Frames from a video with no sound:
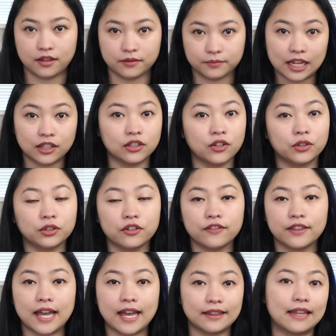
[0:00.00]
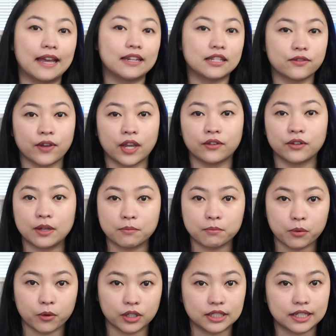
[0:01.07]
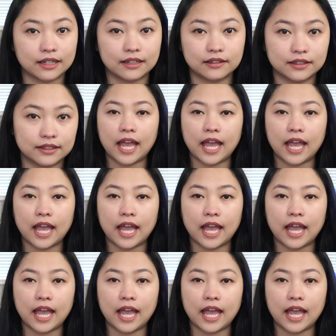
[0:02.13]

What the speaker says: Take note of that, that is very important.